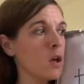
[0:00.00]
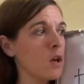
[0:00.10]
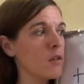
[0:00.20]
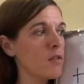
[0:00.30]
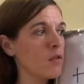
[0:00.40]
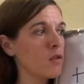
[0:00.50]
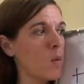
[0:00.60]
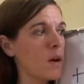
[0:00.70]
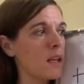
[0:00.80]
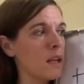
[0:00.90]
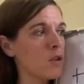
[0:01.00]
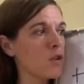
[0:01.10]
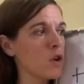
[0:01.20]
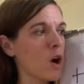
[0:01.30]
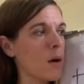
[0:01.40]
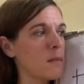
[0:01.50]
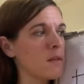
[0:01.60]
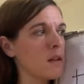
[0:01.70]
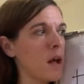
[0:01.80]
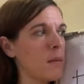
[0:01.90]
So 20 is your common
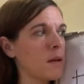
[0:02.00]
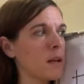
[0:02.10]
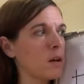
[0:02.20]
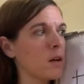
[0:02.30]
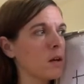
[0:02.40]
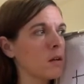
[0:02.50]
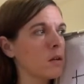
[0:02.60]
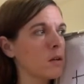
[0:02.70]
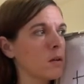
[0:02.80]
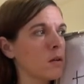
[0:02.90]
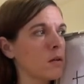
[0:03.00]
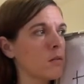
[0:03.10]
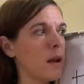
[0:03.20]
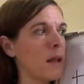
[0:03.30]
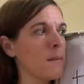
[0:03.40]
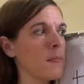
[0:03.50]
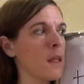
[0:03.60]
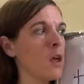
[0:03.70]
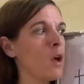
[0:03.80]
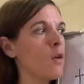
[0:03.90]
denominator, right?
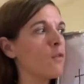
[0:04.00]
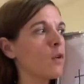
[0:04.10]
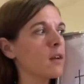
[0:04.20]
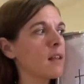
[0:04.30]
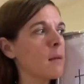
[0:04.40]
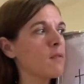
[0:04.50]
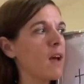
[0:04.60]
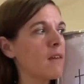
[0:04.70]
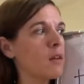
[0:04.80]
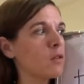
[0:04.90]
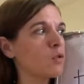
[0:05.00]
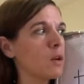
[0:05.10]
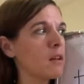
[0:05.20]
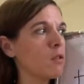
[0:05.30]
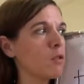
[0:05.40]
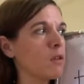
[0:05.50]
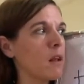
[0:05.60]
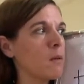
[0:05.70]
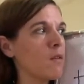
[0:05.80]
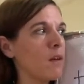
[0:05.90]
4 times 5 equals 20, so 3
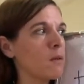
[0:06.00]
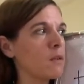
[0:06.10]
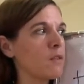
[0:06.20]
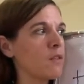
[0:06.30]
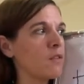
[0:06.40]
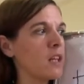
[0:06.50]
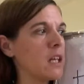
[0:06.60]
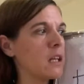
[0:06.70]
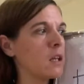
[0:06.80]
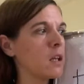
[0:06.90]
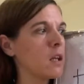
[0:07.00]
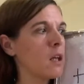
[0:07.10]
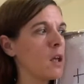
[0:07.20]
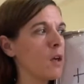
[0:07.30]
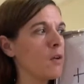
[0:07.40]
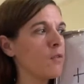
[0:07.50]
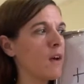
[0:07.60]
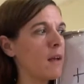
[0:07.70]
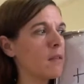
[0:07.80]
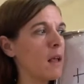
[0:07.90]
times 5 equals 15.
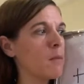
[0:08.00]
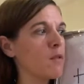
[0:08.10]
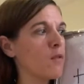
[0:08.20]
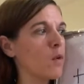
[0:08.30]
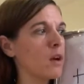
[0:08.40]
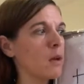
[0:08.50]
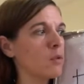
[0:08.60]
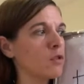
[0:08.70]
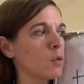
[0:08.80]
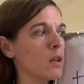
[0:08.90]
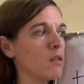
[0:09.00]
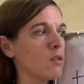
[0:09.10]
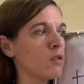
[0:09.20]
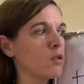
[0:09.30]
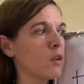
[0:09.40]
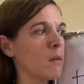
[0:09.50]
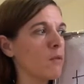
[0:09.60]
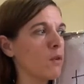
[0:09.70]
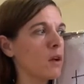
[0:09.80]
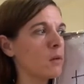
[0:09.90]
5 times 4 equals 20, so 2 times
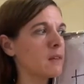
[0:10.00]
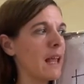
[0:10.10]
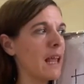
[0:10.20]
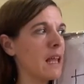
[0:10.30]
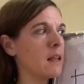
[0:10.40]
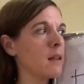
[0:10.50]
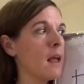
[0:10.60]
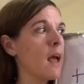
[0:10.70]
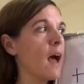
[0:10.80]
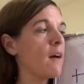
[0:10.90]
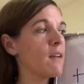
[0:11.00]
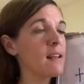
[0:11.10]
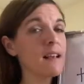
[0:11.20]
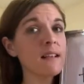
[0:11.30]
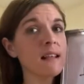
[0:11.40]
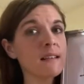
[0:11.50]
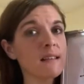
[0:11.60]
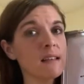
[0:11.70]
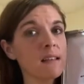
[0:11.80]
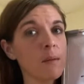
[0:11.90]
4 equals 8. A veces
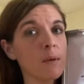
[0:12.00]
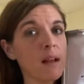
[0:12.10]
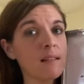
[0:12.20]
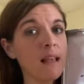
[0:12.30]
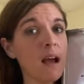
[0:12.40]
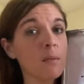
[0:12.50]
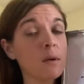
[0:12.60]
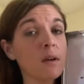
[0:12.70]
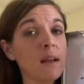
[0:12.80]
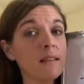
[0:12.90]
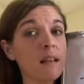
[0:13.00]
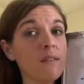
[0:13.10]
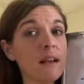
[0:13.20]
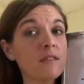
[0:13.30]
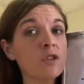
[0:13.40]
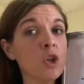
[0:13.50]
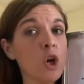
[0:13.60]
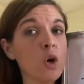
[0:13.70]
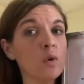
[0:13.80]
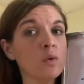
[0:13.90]
necesita prestar, pero esta vez
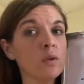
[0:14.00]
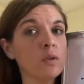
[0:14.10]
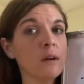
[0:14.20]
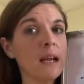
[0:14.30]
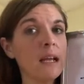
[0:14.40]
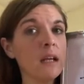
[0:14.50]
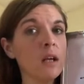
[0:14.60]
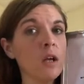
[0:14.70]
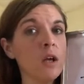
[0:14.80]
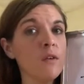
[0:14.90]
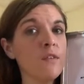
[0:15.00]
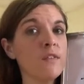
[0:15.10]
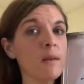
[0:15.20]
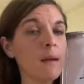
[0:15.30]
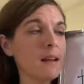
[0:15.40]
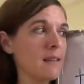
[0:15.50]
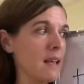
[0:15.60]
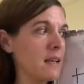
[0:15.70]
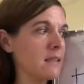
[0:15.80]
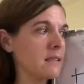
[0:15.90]
no, right? 15 minus 8
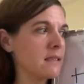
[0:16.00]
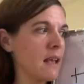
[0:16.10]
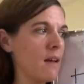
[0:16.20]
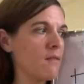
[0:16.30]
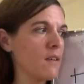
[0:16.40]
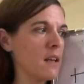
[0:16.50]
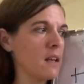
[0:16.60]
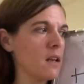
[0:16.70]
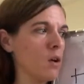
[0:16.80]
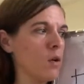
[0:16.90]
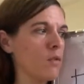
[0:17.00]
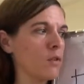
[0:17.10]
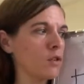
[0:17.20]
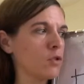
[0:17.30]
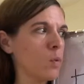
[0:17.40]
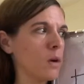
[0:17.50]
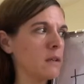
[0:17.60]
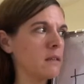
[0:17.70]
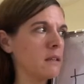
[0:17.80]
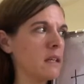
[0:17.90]
is 7 over
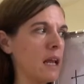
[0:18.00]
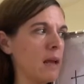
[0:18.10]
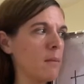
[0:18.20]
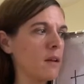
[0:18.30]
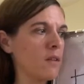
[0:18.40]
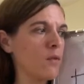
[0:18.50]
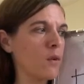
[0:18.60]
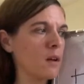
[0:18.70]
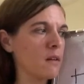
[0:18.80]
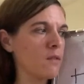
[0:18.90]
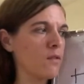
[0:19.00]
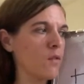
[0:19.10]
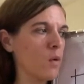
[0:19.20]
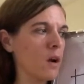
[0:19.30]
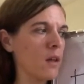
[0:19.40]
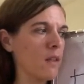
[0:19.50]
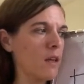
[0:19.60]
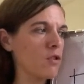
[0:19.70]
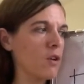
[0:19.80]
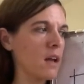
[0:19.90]
20. 8 minus 4 is 4, and
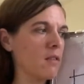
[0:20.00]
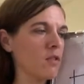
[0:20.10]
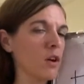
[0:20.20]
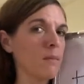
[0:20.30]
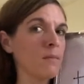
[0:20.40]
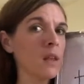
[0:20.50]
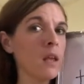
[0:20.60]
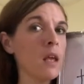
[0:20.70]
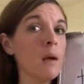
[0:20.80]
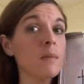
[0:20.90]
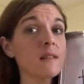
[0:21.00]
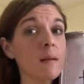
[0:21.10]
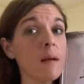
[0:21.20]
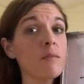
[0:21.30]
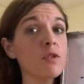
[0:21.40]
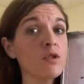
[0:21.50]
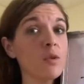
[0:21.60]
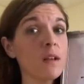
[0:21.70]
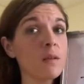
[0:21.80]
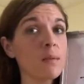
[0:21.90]
that's your answer. But sometimes you do
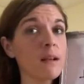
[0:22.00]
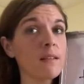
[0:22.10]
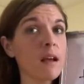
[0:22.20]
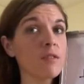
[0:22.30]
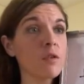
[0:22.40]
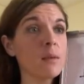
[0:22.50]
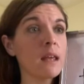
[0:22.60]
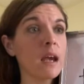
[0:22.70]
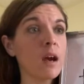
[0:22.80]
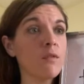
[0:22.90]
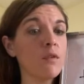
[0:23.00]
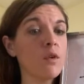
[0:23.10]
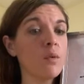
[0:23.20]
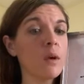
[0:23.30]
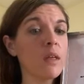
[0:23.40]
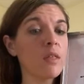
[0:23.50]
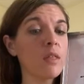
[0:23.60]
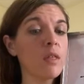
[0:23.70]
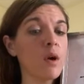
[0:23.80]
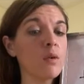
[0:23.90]
have to prestar, so be careful with
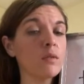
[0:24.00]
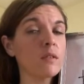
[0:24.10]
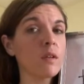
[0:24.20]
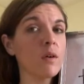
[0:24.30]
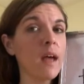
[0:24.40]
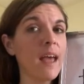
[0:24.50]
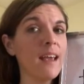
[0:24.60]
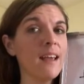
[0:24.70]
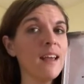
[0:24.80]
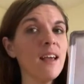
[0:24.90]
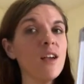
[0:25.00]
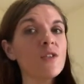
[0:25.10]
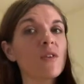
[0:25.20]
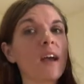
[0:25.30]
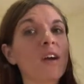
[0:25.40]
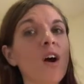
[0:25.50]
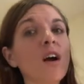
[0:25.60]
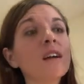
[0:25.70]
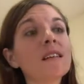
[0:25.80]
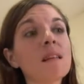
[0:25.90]
those, okay? Try your
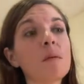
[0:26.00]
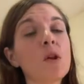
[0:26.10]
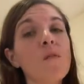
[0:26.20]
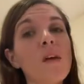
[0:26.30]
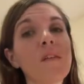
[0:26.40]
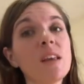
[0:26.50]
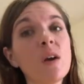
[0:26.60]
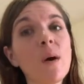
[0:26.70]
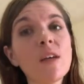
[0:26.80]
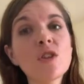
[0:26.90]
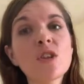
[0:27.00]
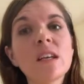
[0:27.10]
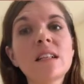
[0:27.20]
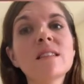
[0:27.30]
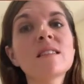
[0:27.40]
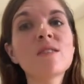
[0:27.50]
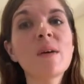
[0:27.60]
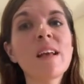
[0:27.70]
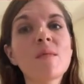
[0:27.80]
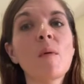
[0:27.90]
hardest. Let me know if you have any questions. You
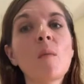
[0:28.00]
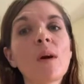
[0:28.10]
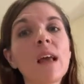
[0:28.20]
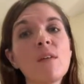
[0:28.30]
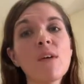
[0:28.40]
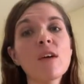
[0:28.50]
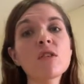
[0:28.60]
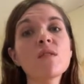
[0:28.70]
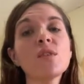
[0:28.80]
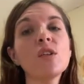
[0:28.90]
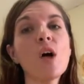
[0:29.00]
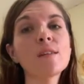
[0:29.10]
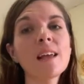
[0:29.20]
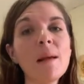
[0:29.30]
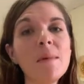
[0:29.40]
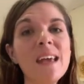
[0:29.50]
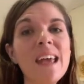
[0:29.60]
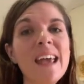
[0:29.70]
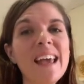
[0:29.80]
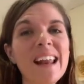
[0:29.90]
guys have working on fractions for a long time,
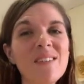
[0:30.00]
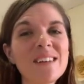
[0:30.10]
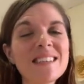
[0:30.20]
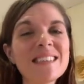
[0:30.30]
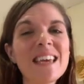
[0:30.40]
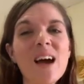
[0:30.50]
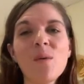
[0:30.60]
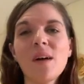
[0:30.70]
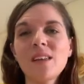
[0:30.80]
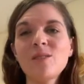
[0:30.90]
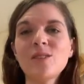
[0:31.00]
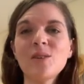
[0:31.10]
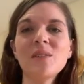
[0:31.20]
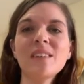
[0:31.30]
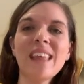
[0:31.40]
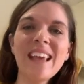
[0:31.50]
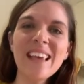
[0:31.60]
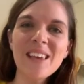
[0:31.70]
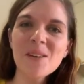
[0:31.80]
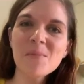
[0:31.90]
and I want to see how well you do.
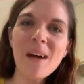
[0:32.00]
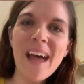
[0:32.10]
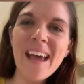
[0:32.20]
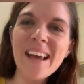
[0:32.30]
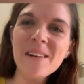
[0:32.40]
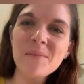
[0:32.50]
Thank you. Bye.